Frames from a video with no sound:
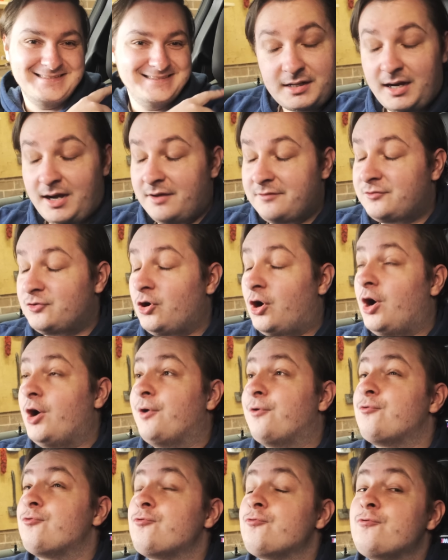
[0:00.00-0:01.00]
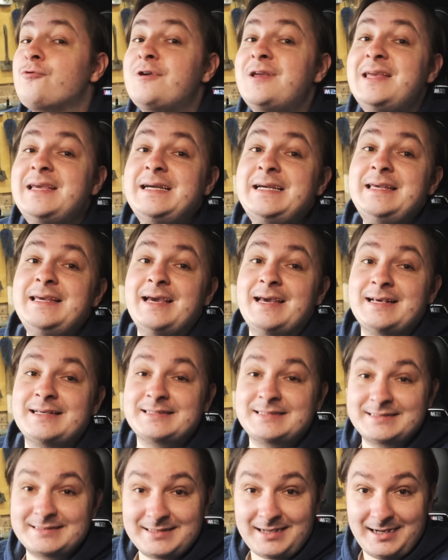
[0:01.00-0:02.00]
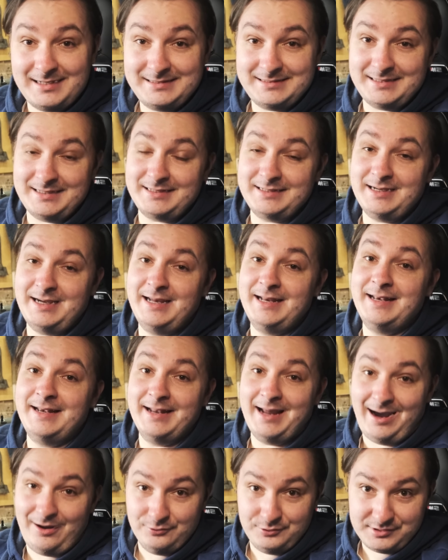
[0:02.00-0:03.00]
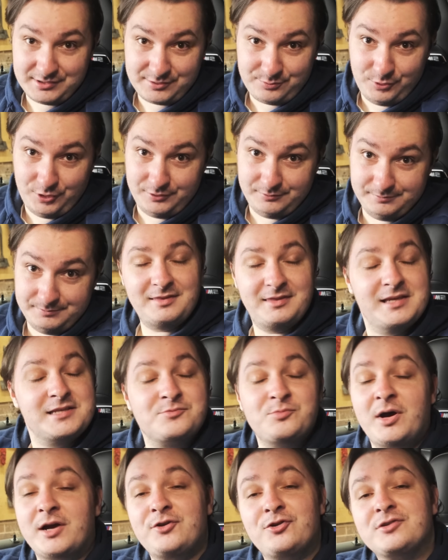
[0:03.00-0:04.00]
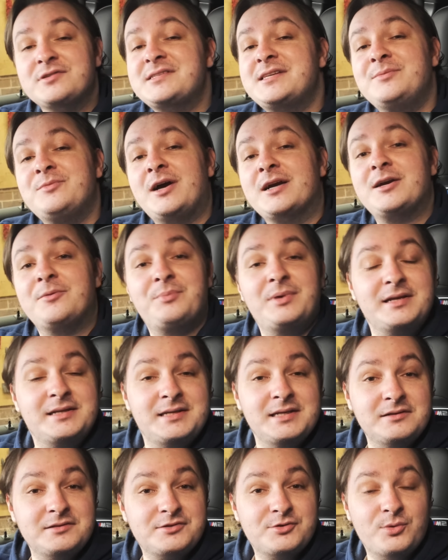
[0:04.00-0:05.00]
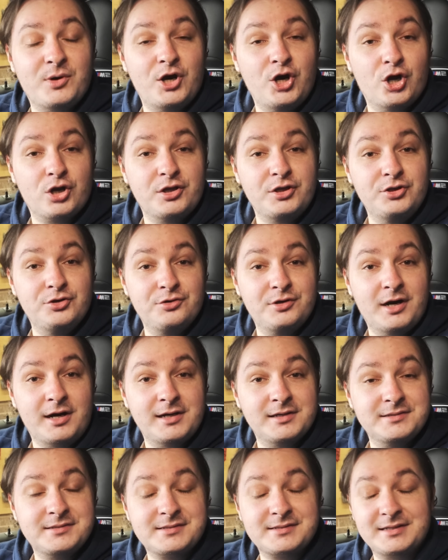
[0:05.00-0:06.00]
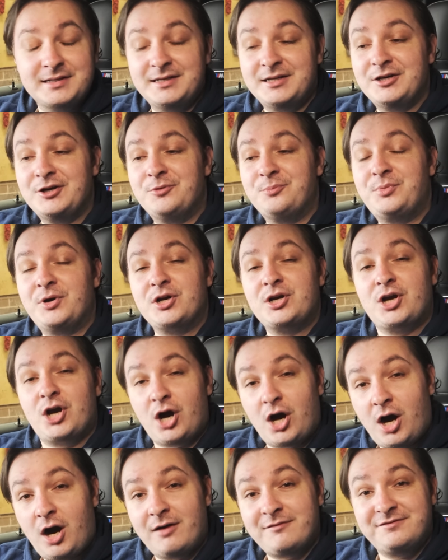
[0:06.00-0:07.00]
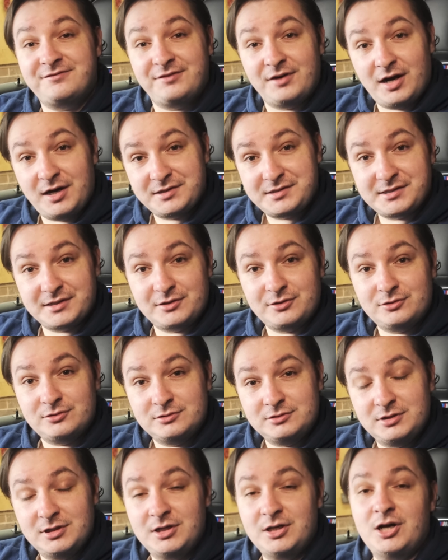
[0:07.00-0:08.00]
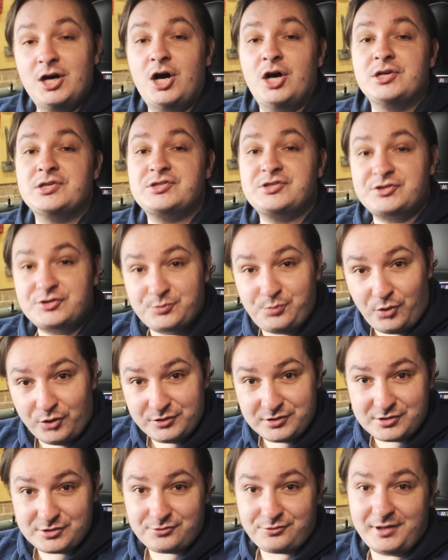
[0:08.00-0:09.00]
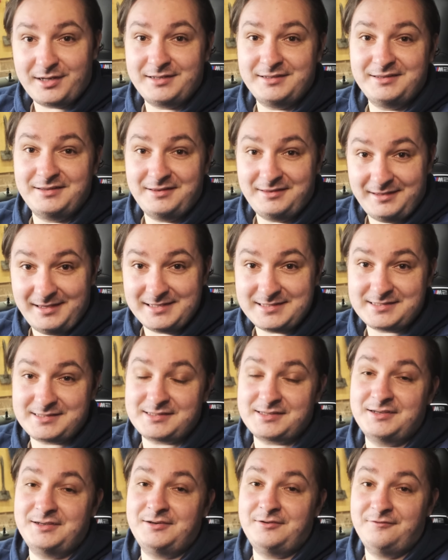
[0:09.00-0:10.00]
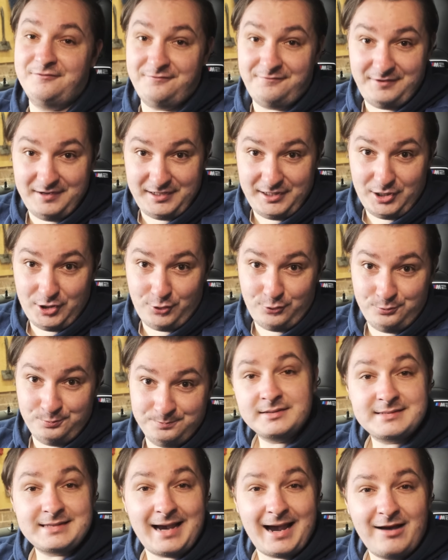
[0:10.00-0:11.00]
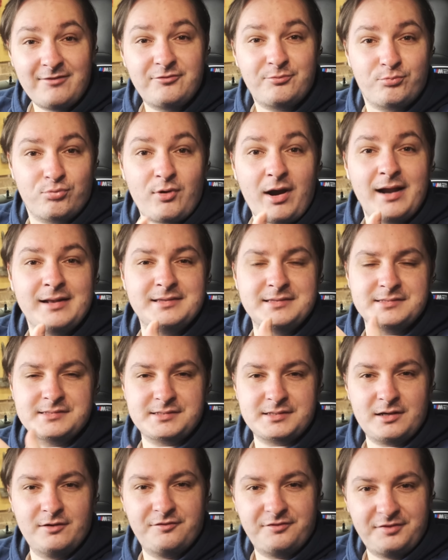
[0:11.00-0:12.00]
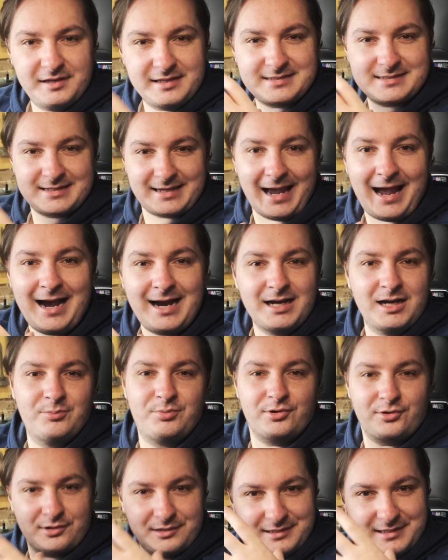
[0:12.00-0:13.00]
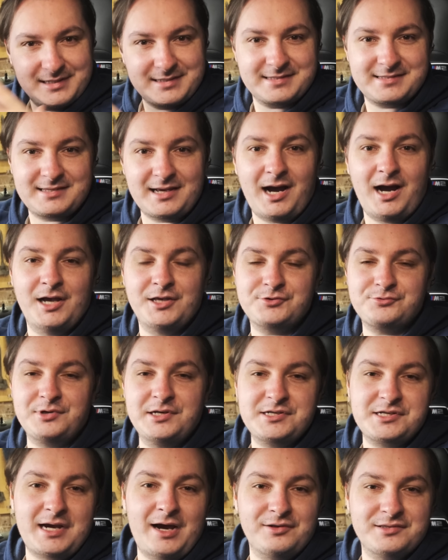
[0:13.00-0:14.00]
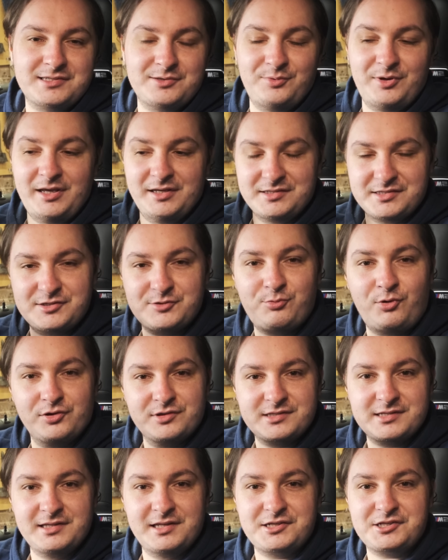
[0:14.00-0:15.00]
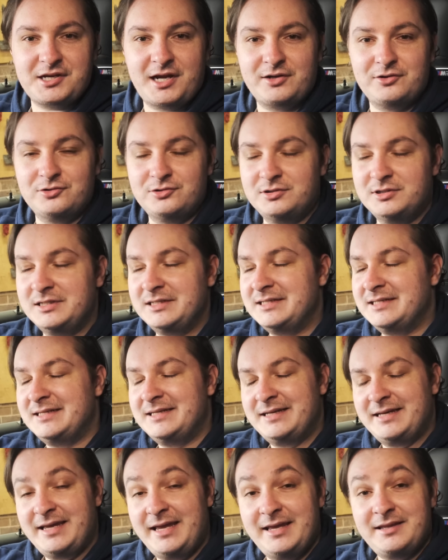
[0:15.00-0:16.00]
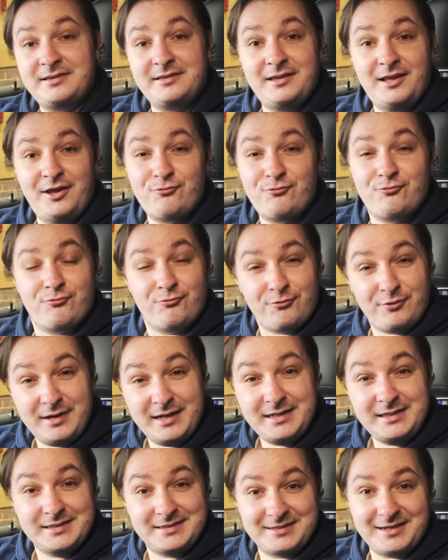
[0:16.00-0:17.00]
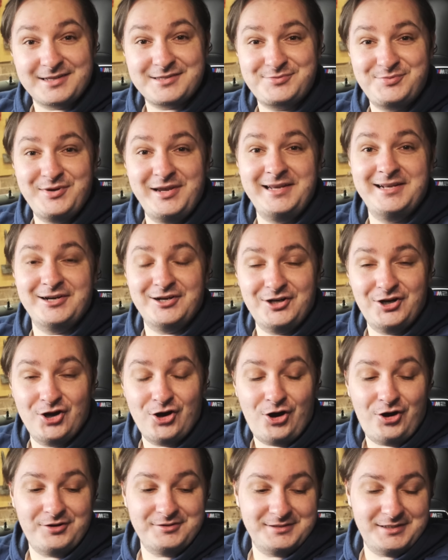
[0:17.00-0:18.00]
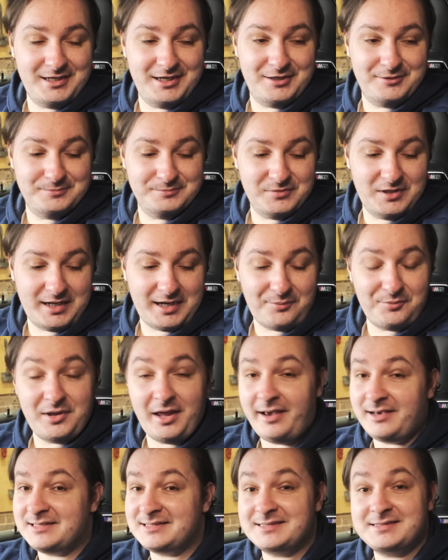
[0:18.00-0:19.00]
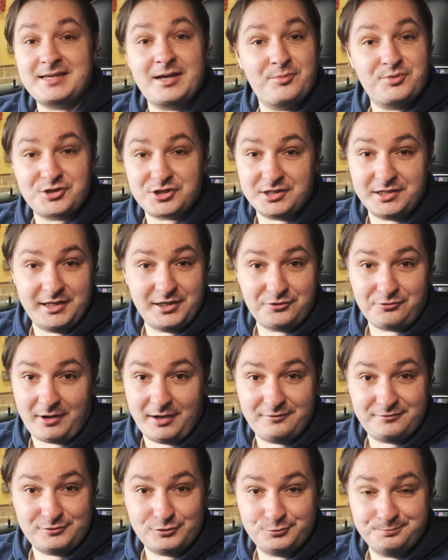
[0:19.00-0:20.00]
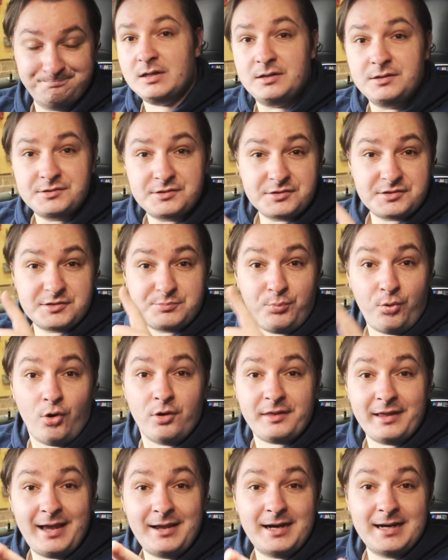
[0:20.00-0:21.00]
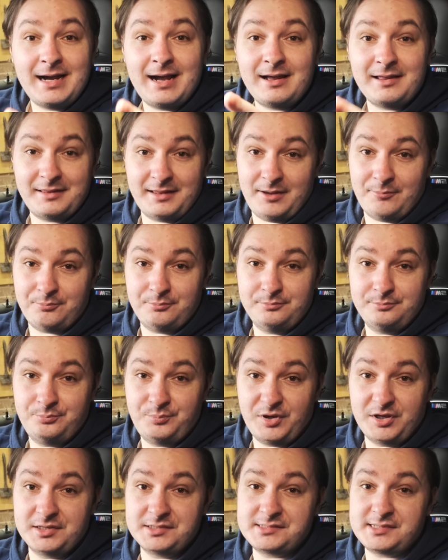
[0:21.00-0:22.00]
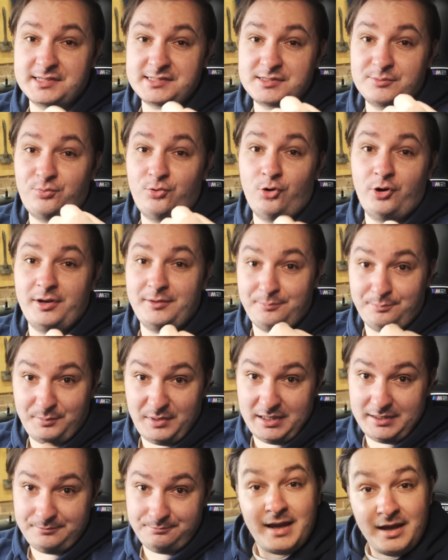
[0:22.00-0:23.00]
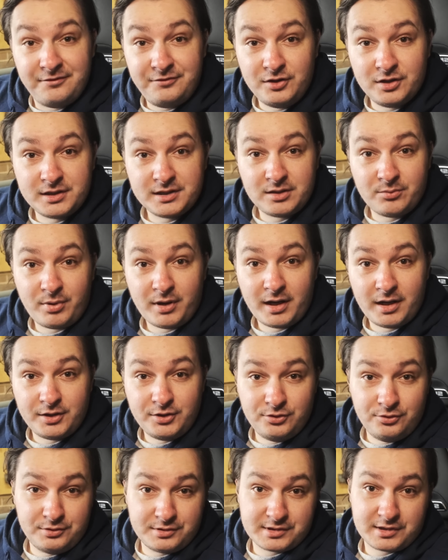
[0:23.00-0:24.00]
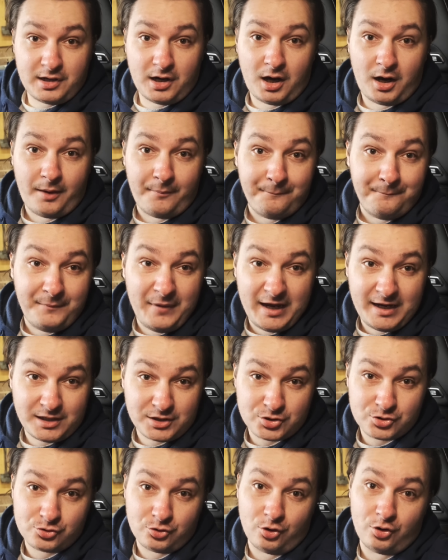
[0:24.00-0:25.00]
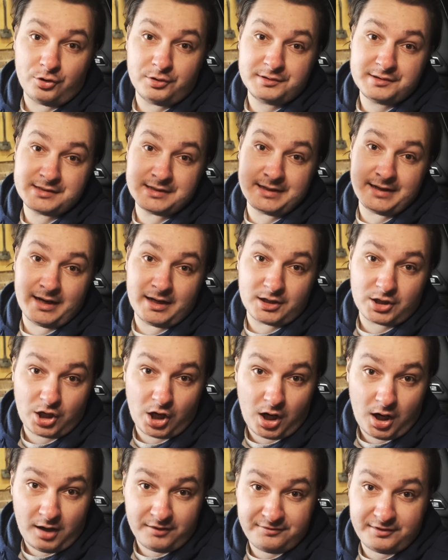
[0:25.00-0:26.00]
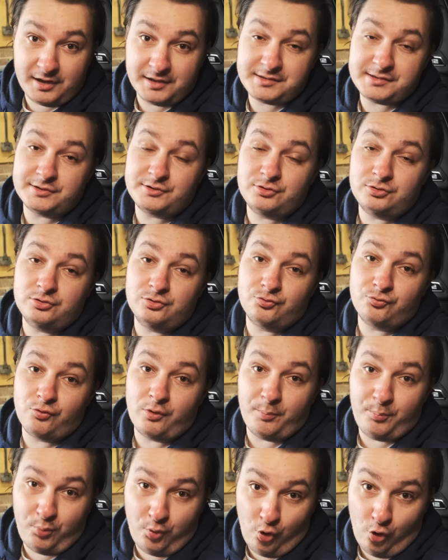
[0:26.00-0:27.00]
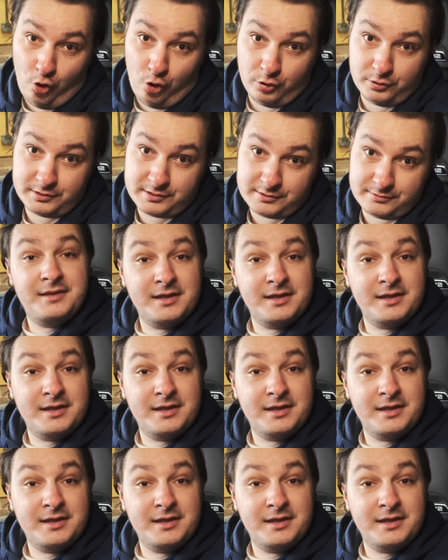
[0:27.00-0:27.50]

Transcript: I've got a really exciting announcement. This might not seem like a big deal to a lot of you guys, but CarVertical are sponsoring this video. To have brands of this caliber and this size reach out to me and sponsor the channel, it really does mean a lot, and I'm exceptionally grateful. So support the hell out of them because they're supporting me. If you're going to buy a used car, make sure to get a CarVertical report.